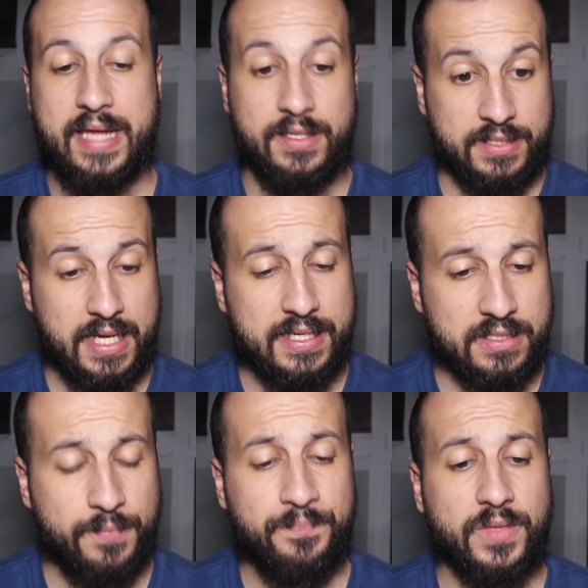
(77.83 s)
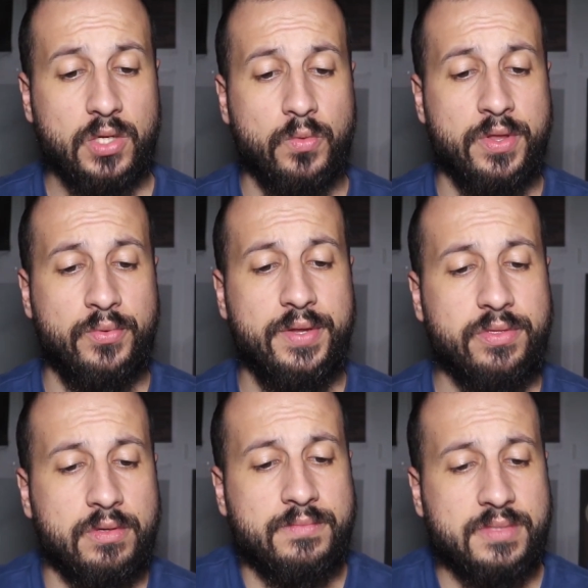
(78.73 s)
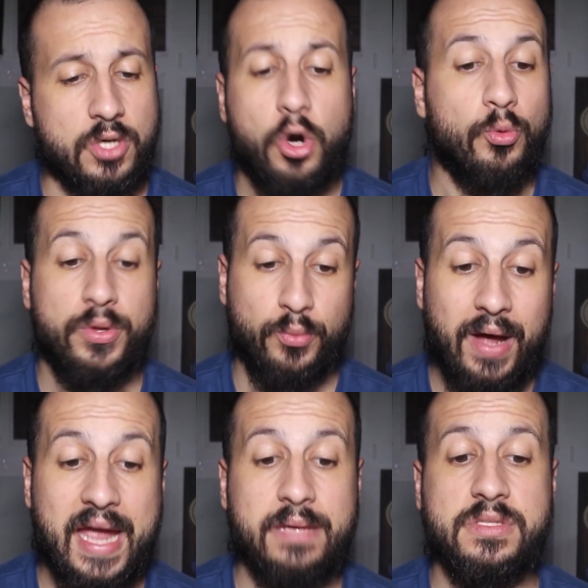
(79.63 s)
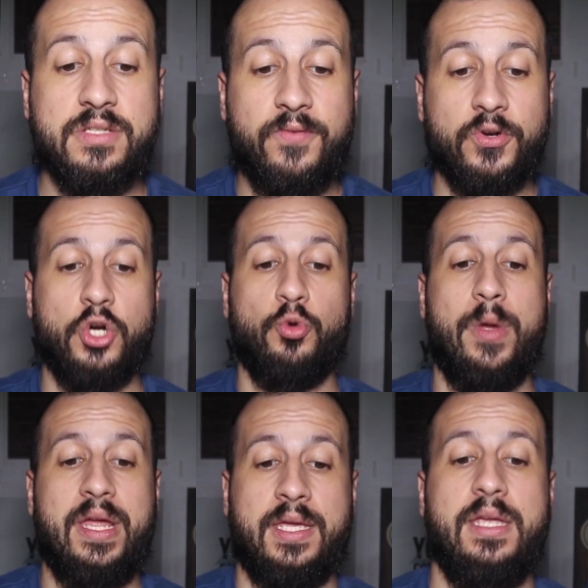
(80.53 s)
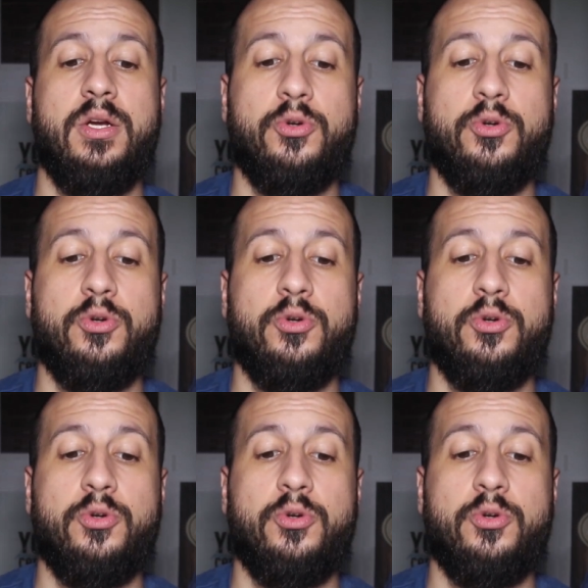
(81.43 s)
And it says, with rhythms or with rhymes for your waking,